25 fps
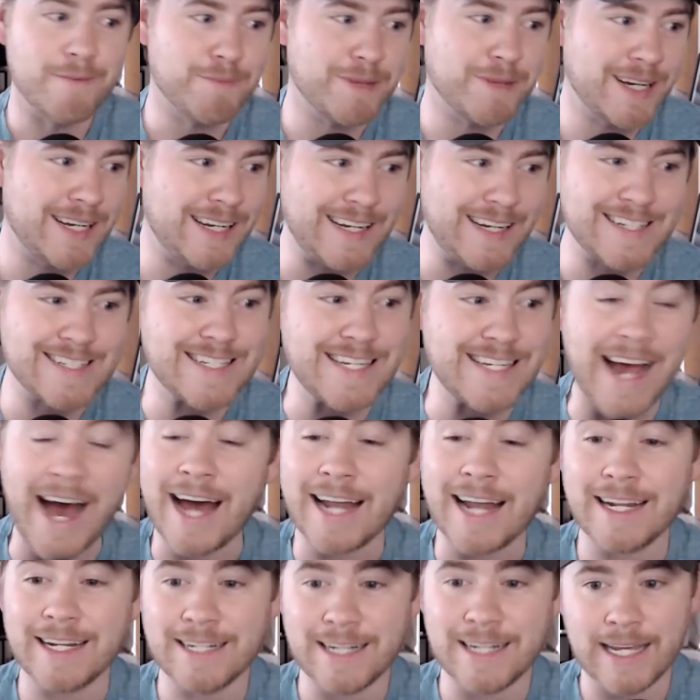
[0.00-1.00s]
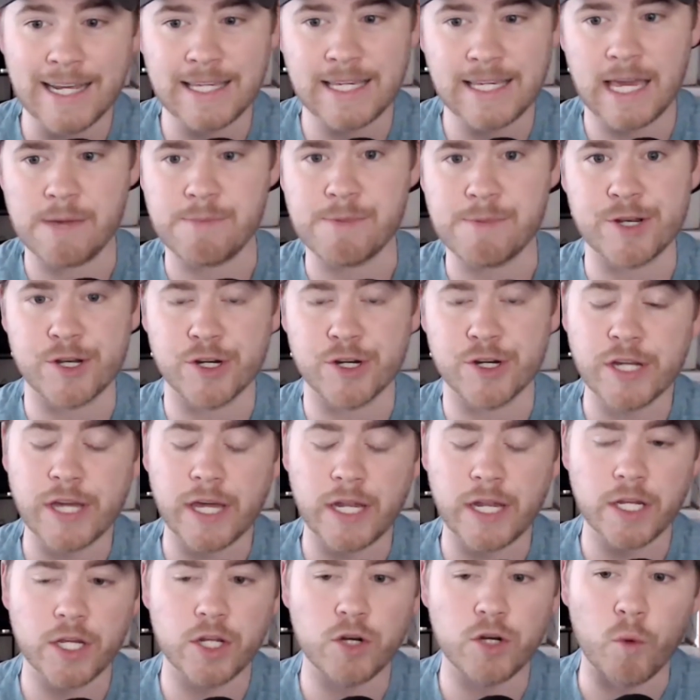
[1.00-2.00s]
But it is not a night game. And you're
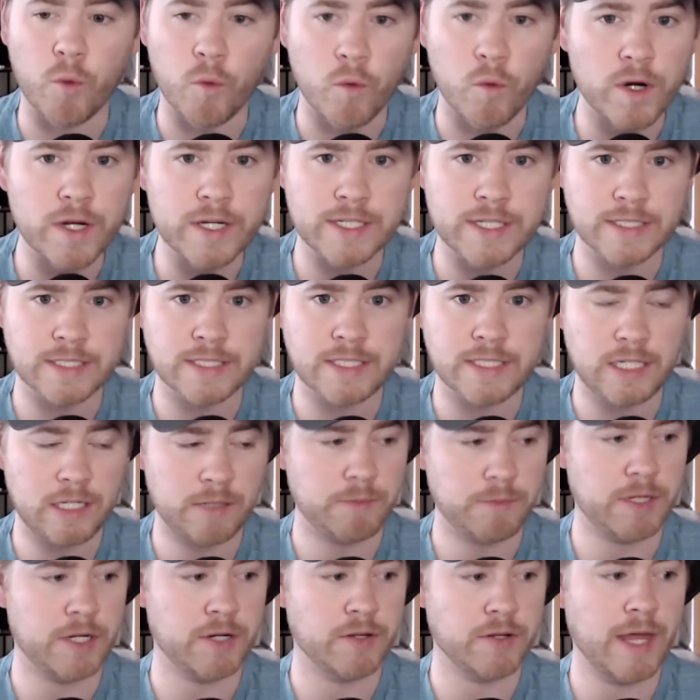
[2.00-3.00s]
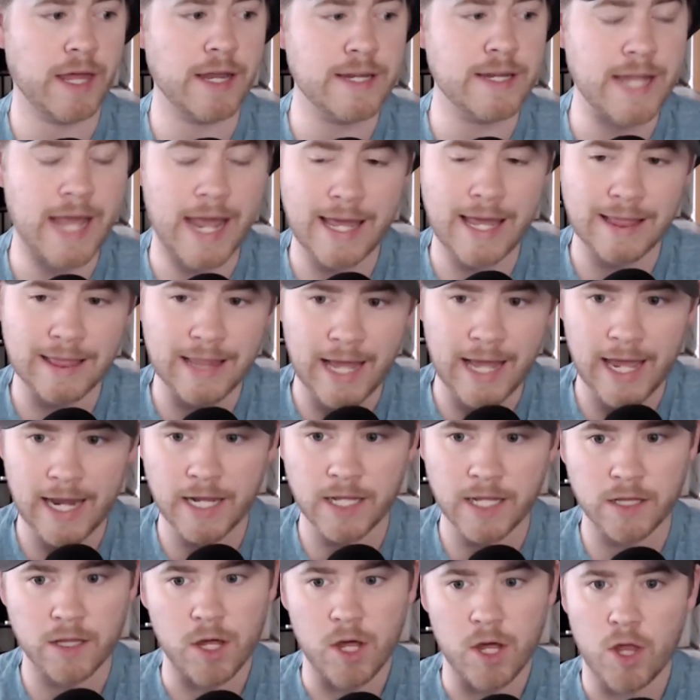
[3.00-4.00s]
getting an Oregon team here that Dan
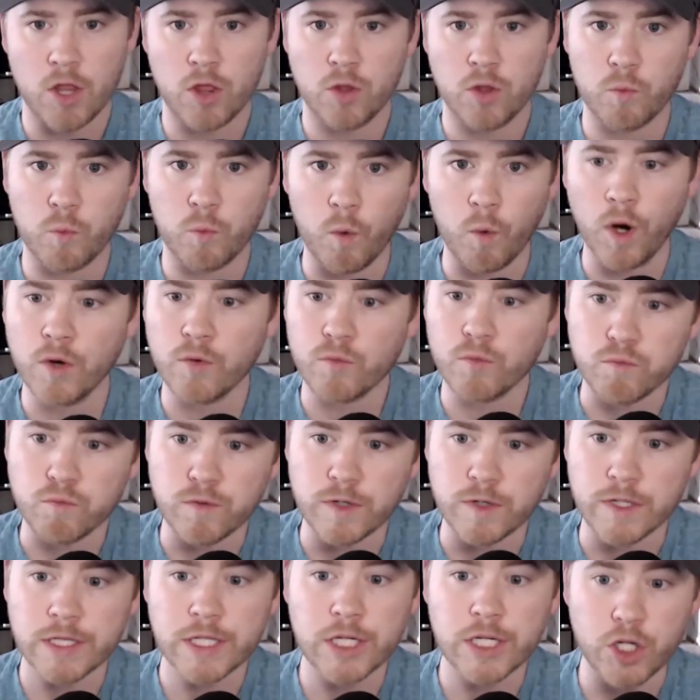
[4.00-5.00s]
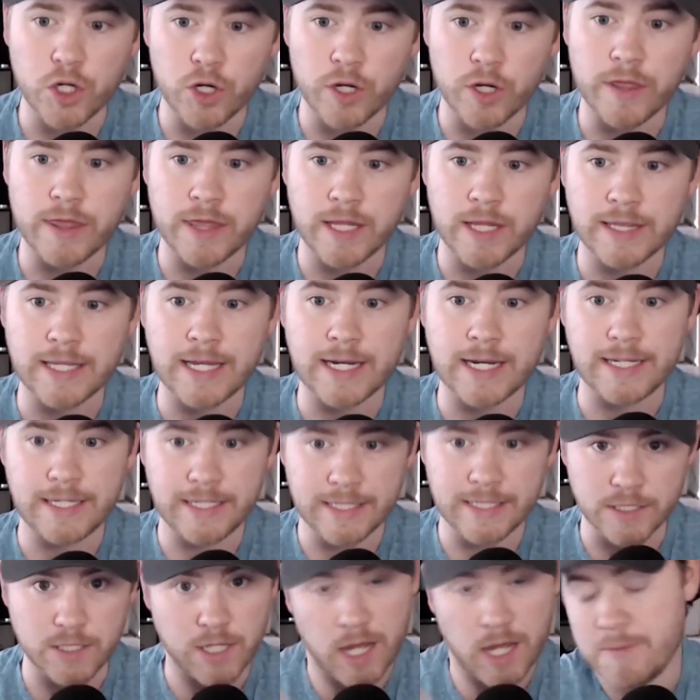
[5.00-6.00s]
Lanning, the one really good thing that
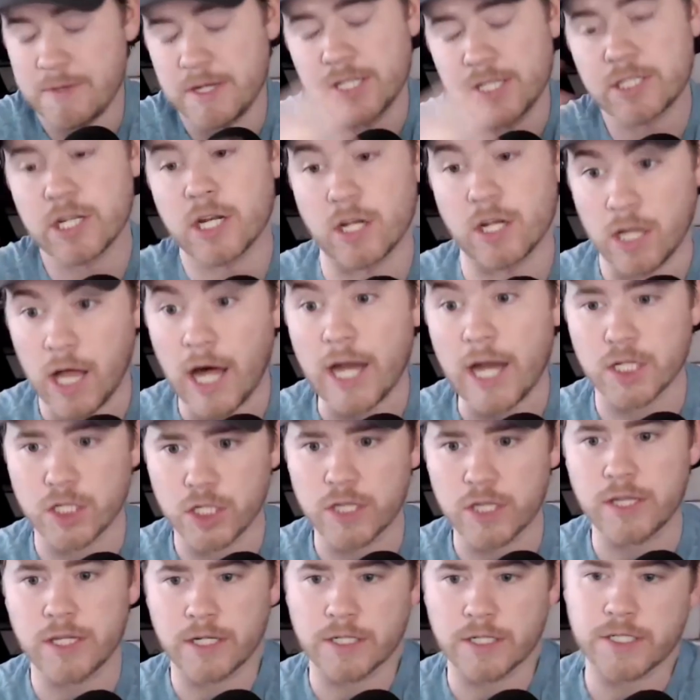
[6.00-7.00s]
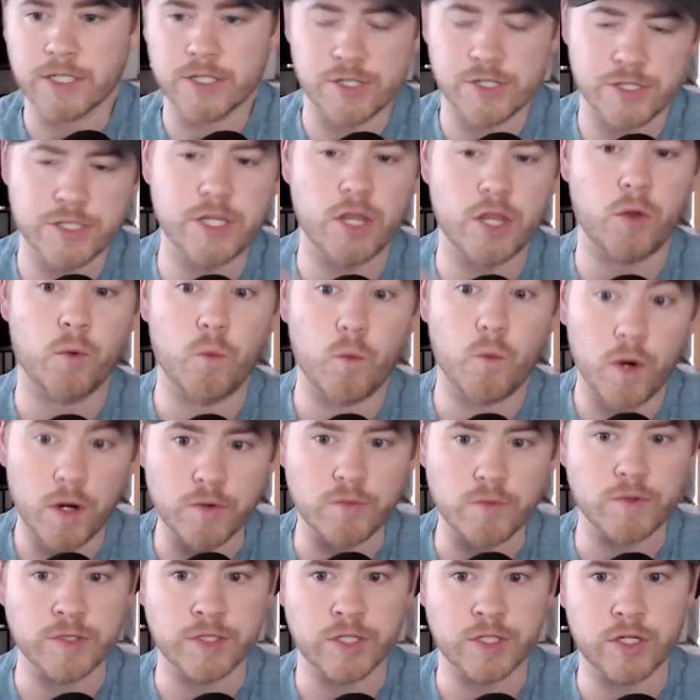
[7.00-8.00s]
he is, he's done a lot of good things. I shouldn't say the
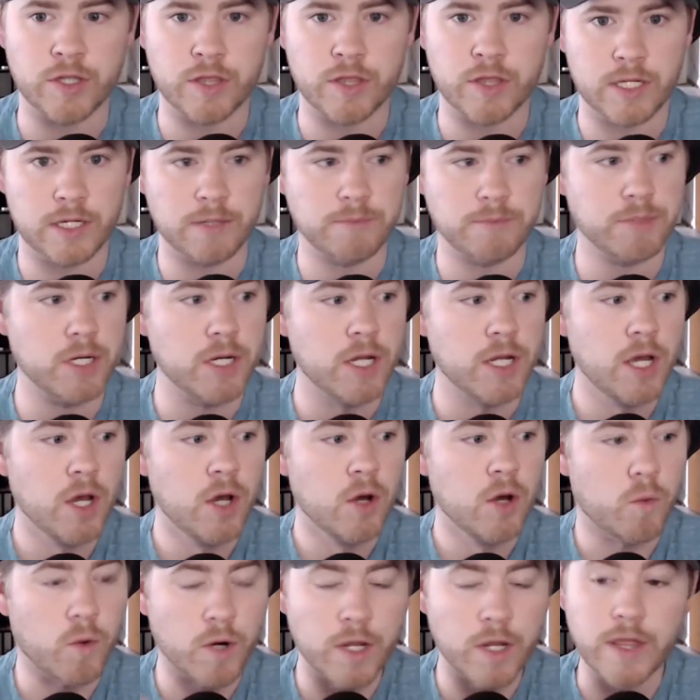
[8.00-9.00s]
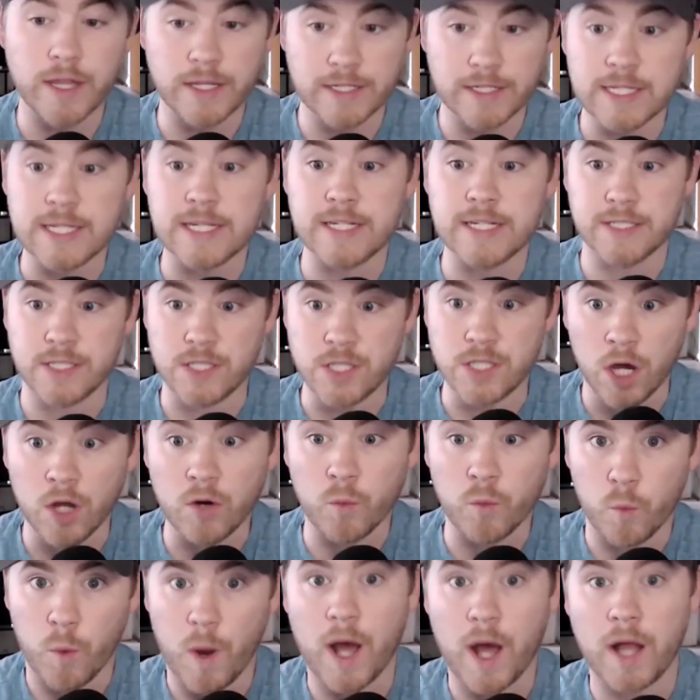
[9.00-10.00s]
one really good thing, but one of the things he's
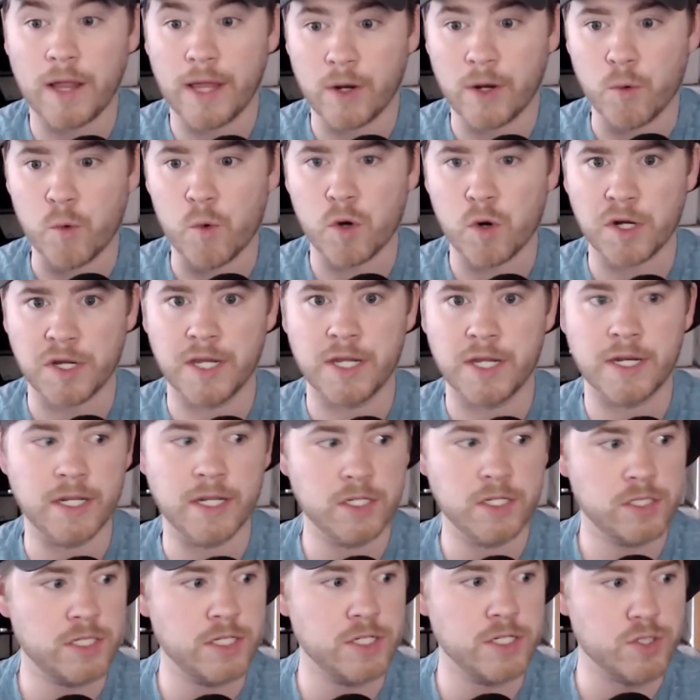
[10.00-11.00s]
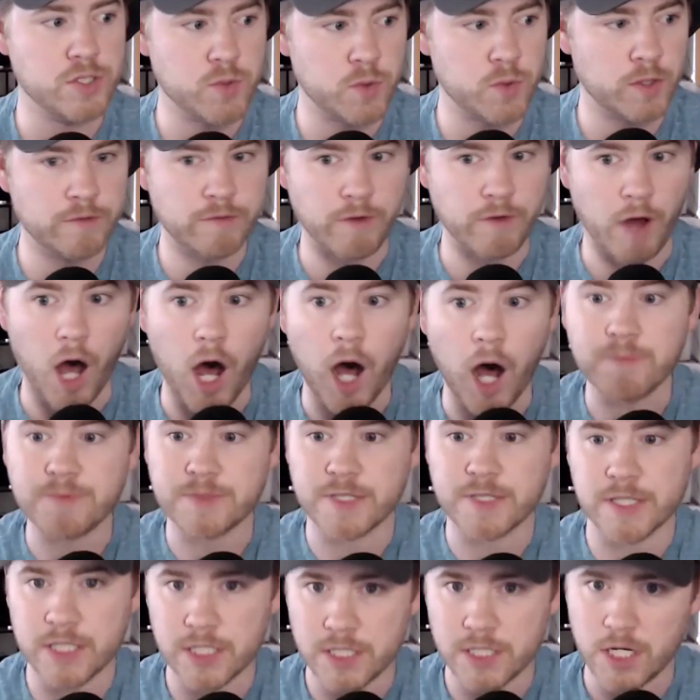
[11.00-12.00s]
done well at Oregon is he's sort of
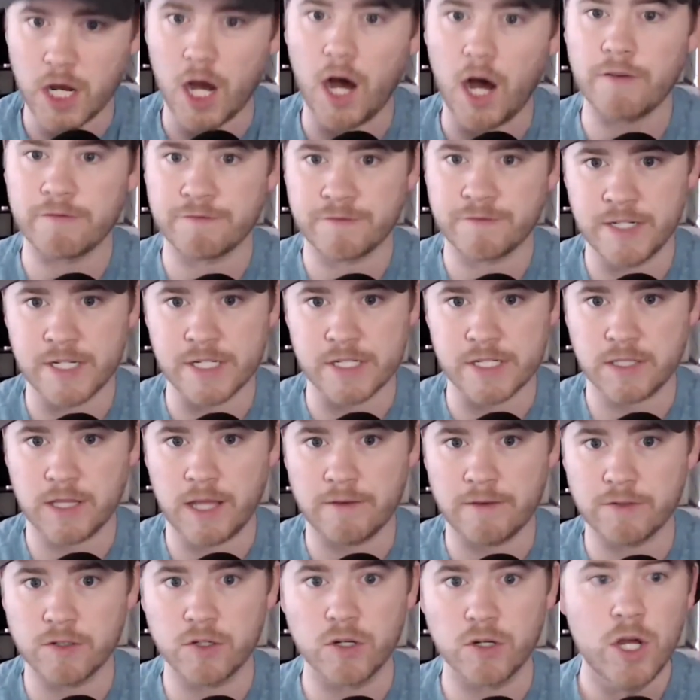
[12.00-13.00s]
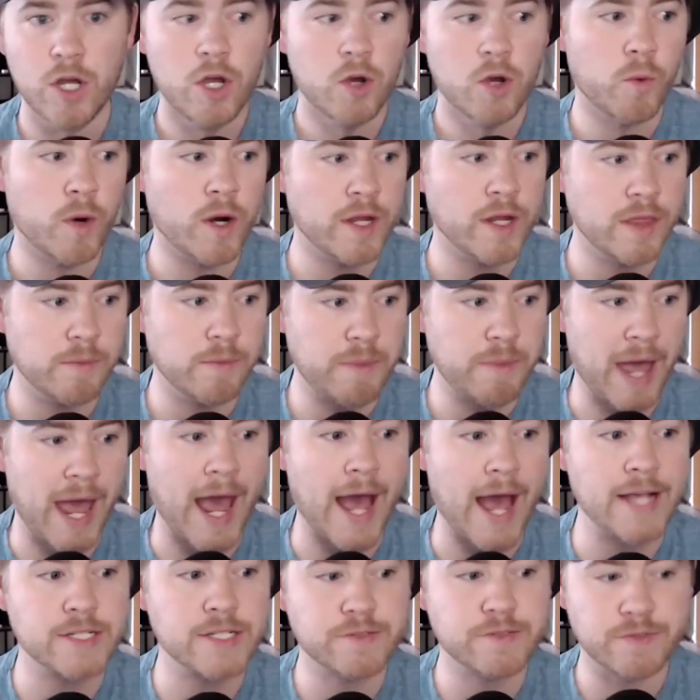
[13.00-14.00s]
upped the toughness level, where in the
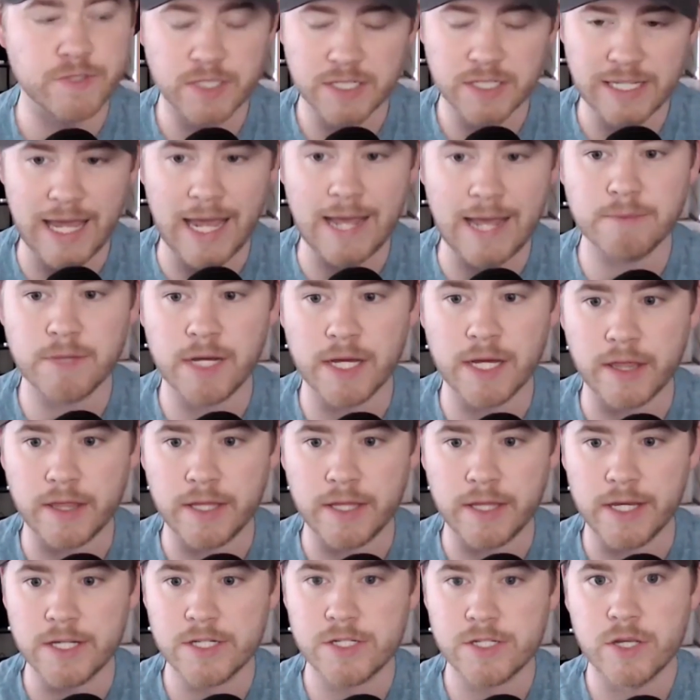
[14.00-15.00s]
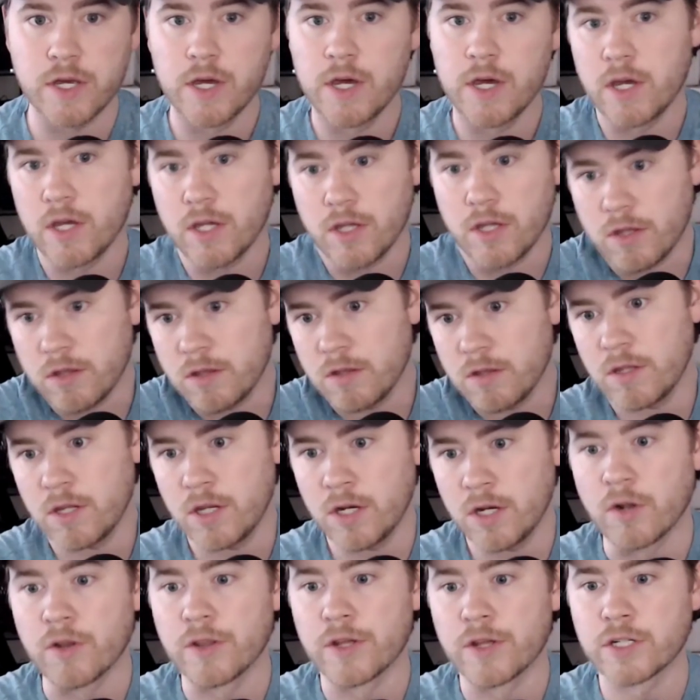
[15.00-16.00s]
past for a game like this,
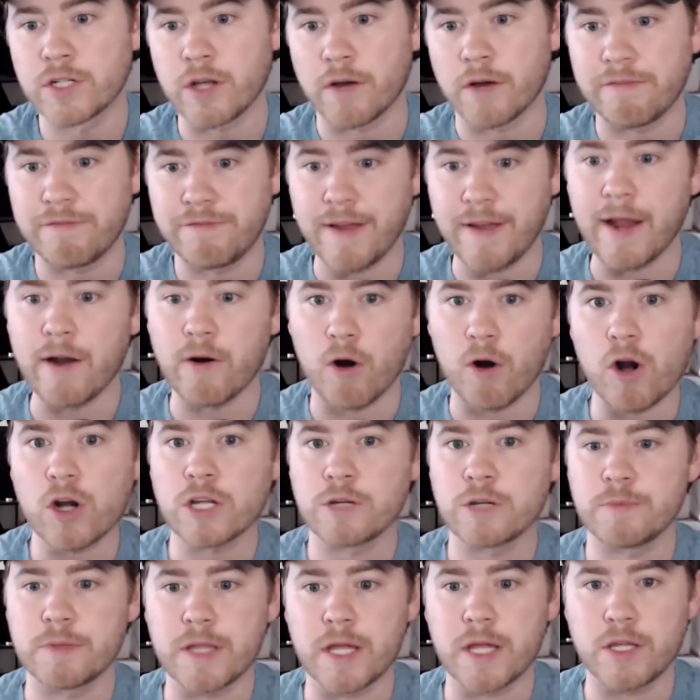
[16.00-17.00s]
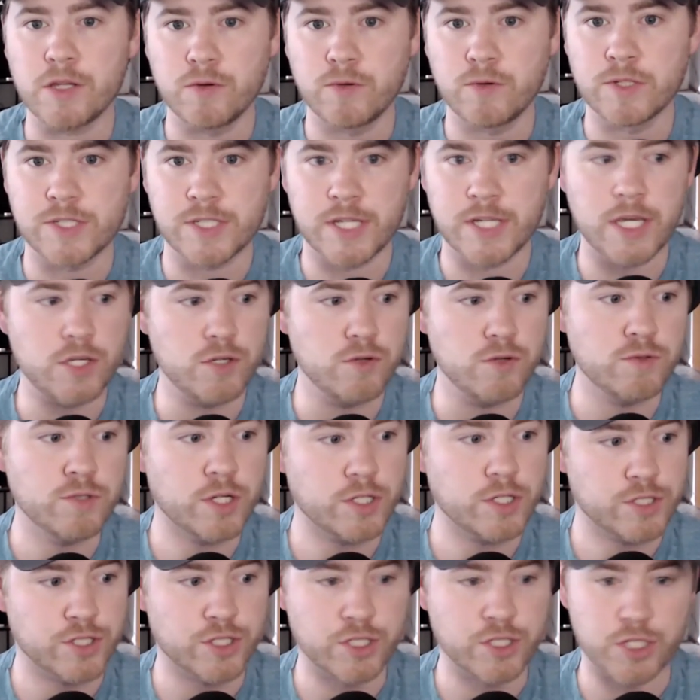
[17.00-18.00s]
there's a fair argument that you could say
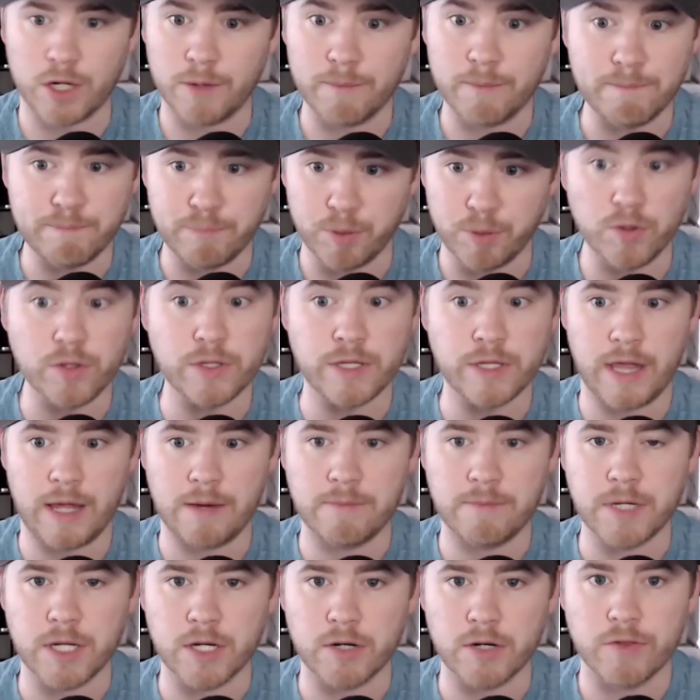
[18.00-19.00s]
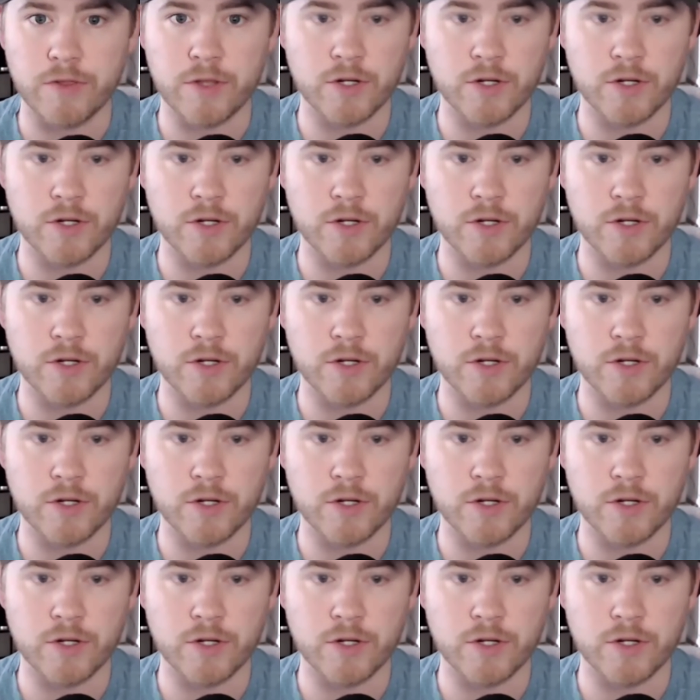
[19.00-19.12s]
Utah's just going to bully them here.